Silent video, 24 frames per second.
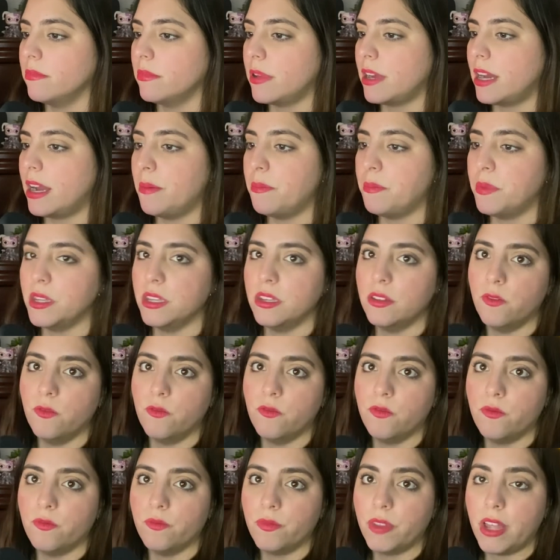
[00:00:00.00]

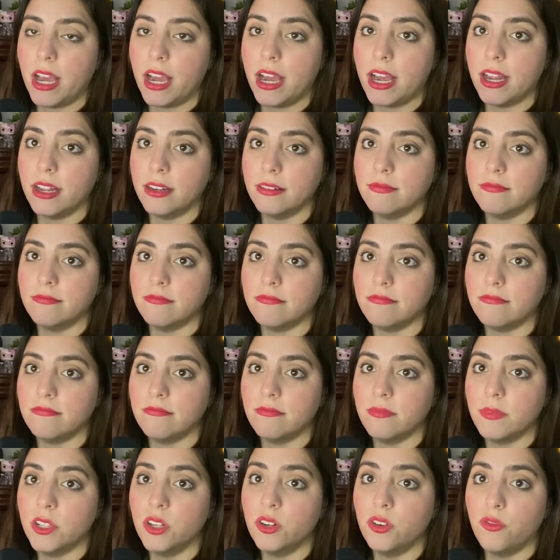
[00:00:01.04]
happy and
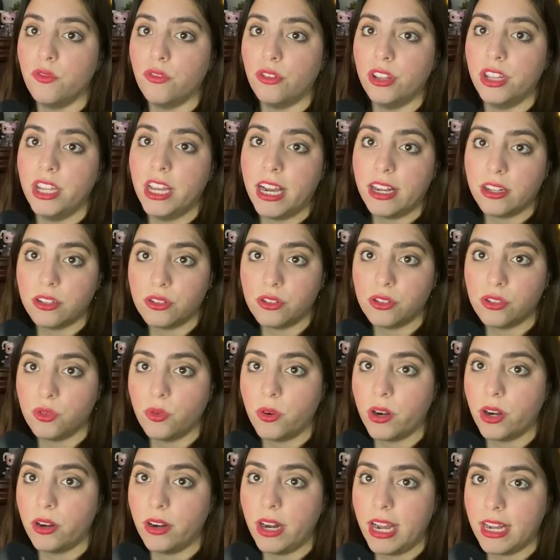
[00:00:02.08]
you know for the actors
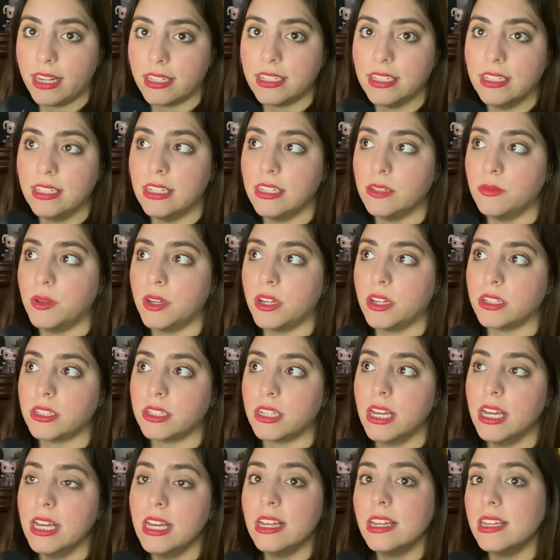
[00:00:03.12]
who are acting this
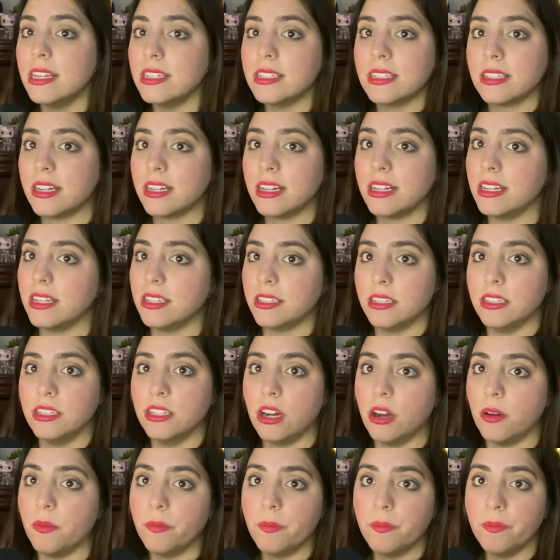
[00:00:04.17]
because it's not an easy
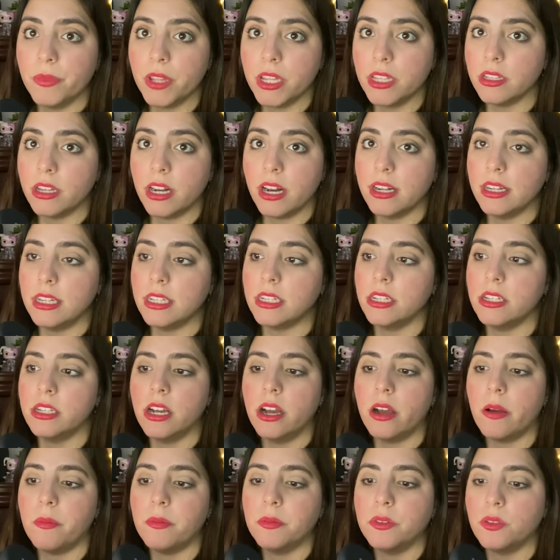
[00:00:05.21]
job it's not an easy
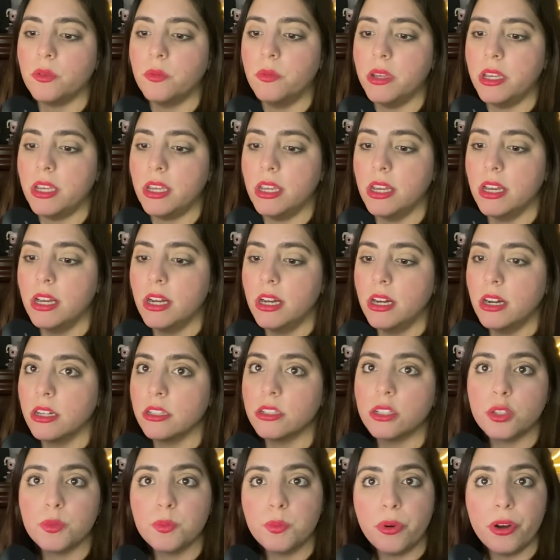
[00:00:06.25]
job to be
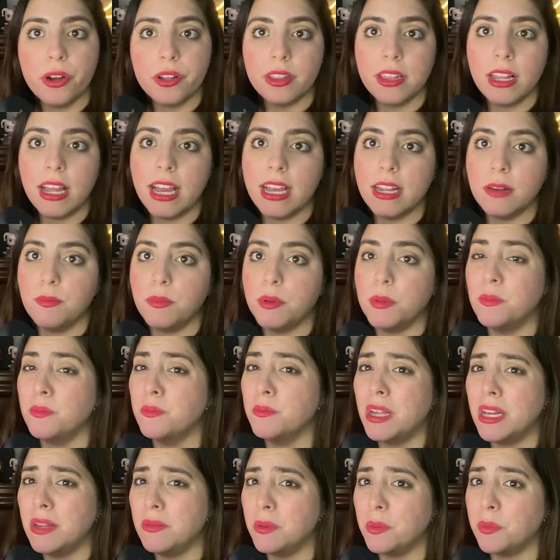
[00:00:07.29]
on the spotlight
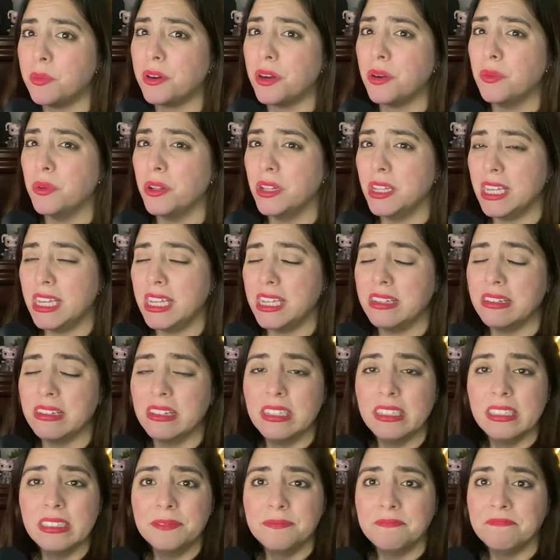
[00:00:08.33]
many people are really
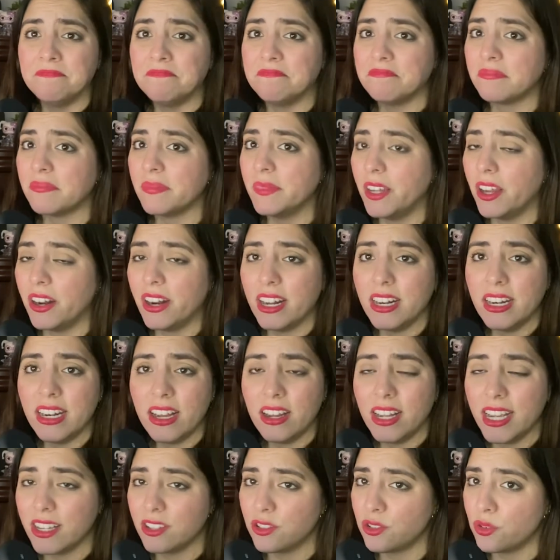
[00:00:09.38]

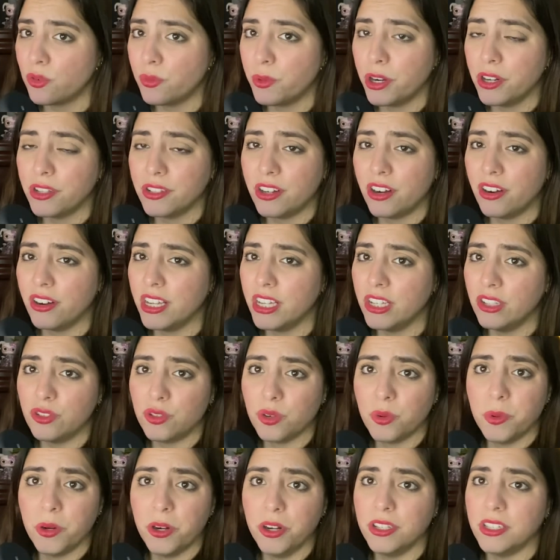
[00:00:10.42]
not extroverts or are
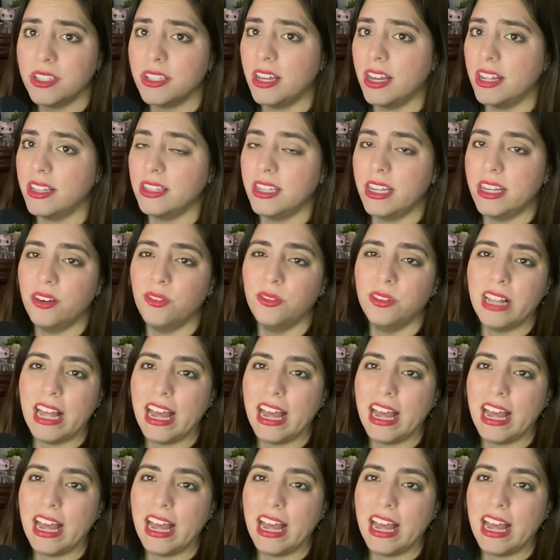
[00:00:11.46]
introverts and they don't